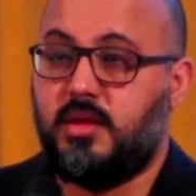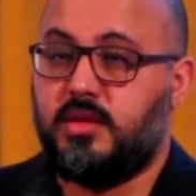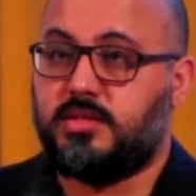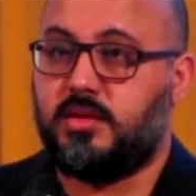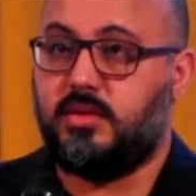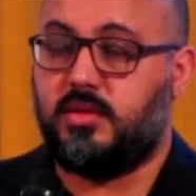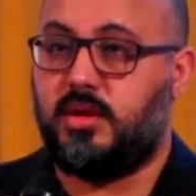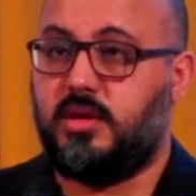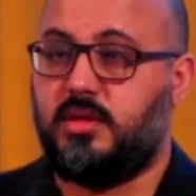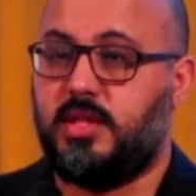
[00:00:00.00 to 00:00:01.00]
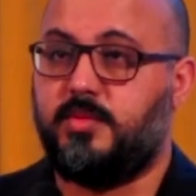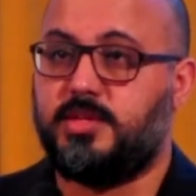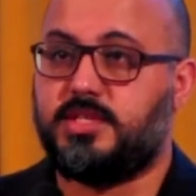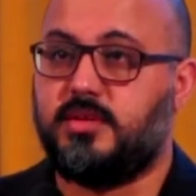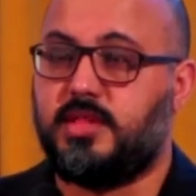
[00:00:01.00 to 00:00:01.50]
So that
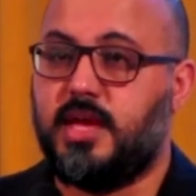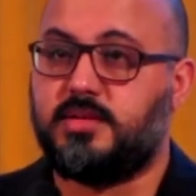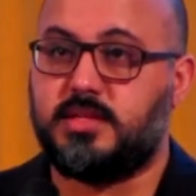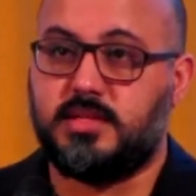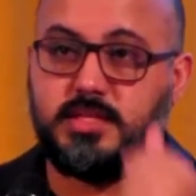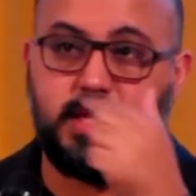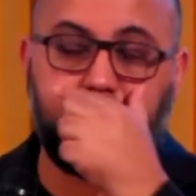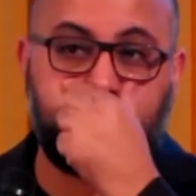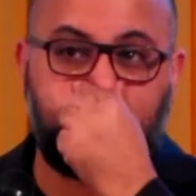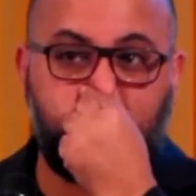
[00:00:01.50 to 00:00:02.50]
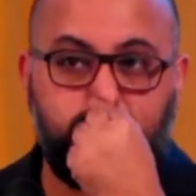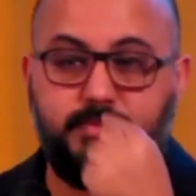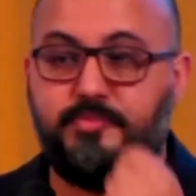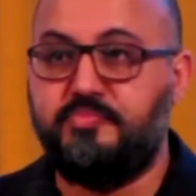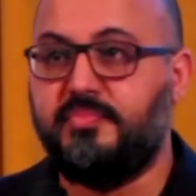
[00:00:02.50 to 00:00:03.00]
was 2006,
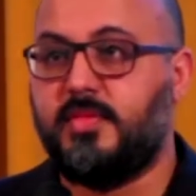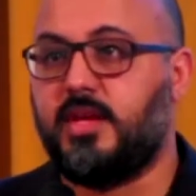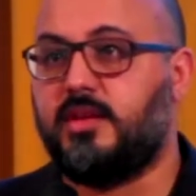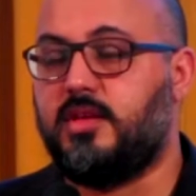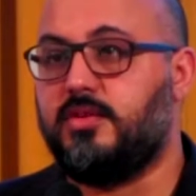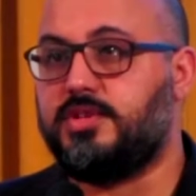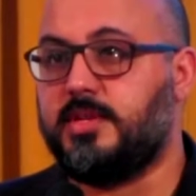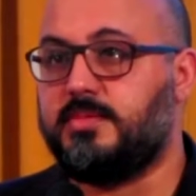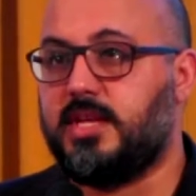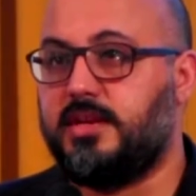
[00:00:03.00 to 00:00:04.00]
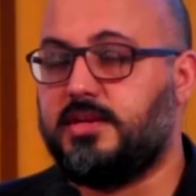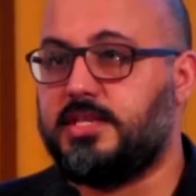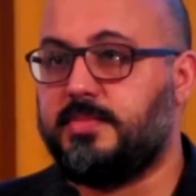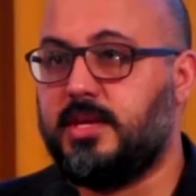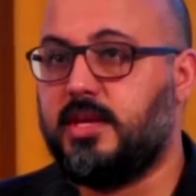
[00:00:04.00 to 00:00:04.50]
and Hyojinim started to
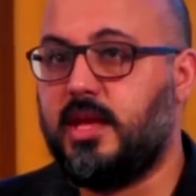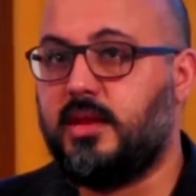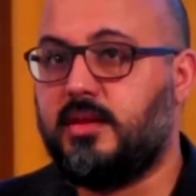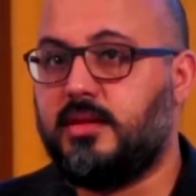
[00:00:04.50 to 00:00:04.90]
speak again.